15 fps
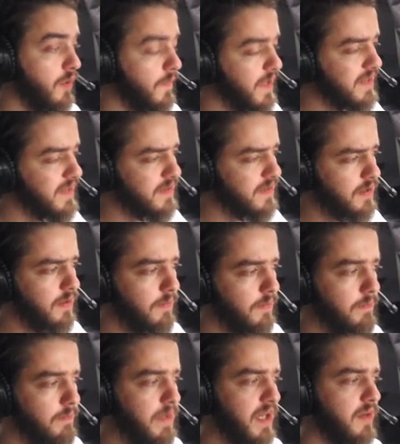That's a
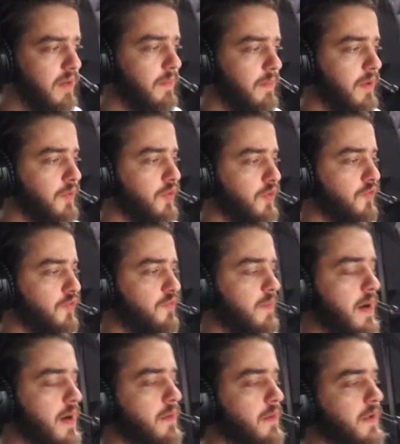big amount of
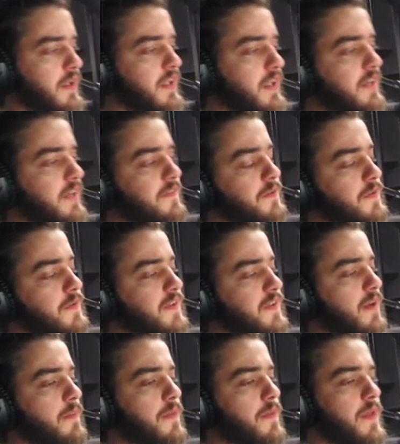power it gives to
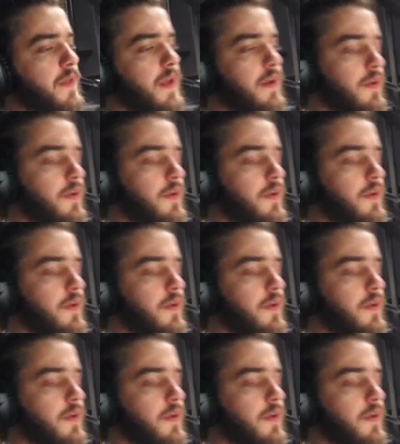something.